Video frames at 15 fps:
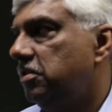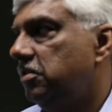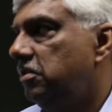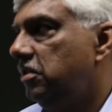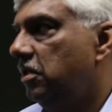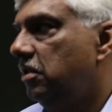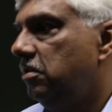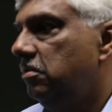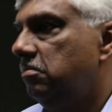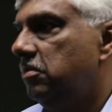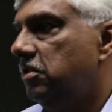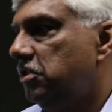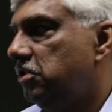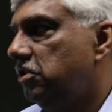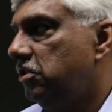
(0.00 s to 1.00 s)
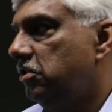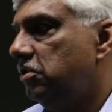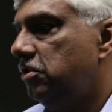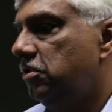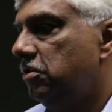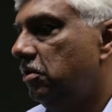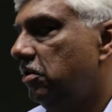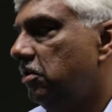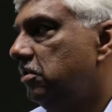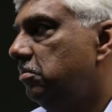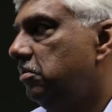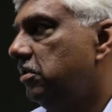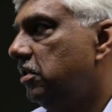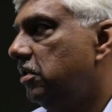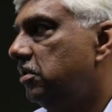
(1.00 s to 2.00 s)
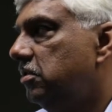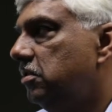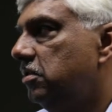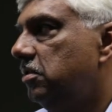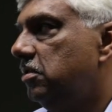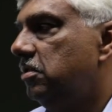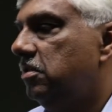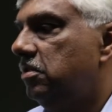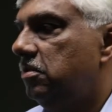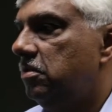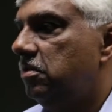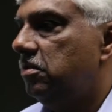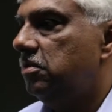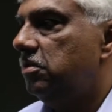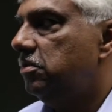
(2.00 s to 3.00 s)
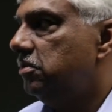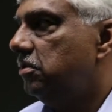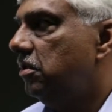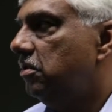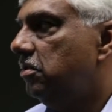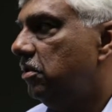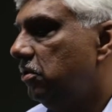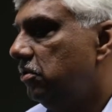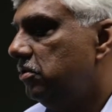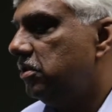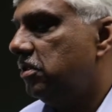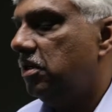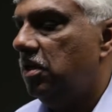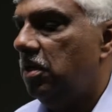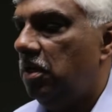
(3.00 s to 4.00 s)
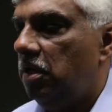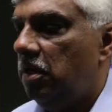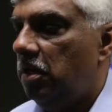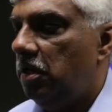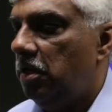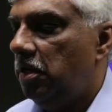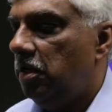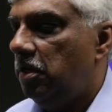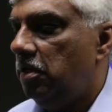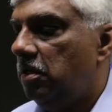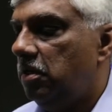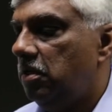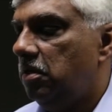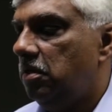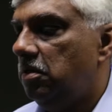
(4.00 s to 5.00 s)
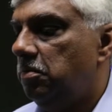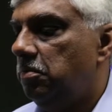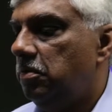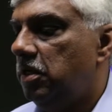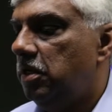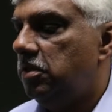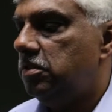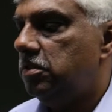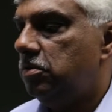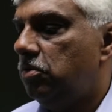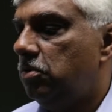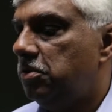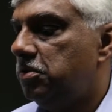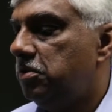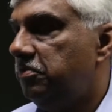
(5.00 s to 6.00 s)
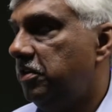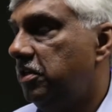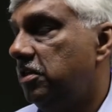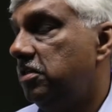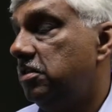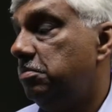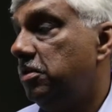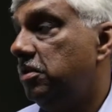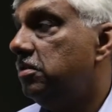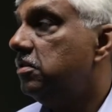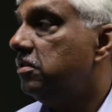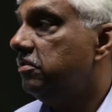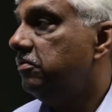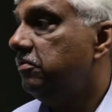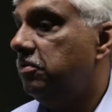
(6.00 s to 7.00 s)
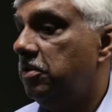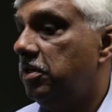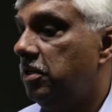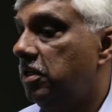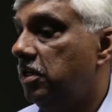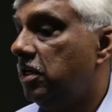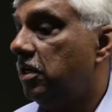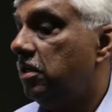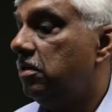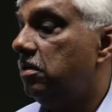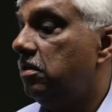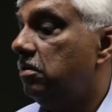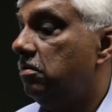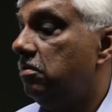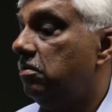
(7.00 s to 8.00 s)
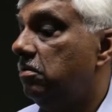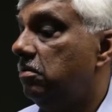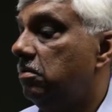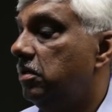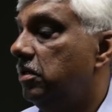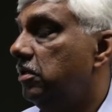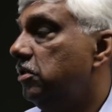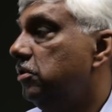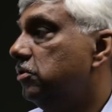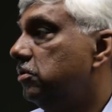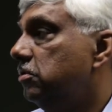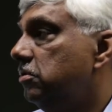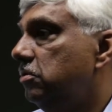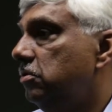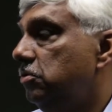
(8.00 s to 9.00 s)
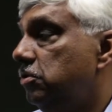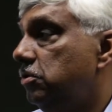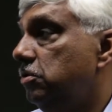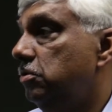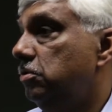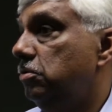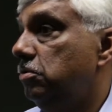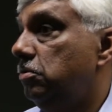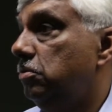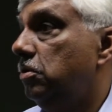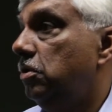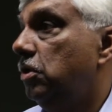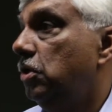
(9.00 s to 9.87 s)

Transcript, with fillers: as re, um, research and knowledge production uh, goes. And um, it's also very expensive for any country or any institution to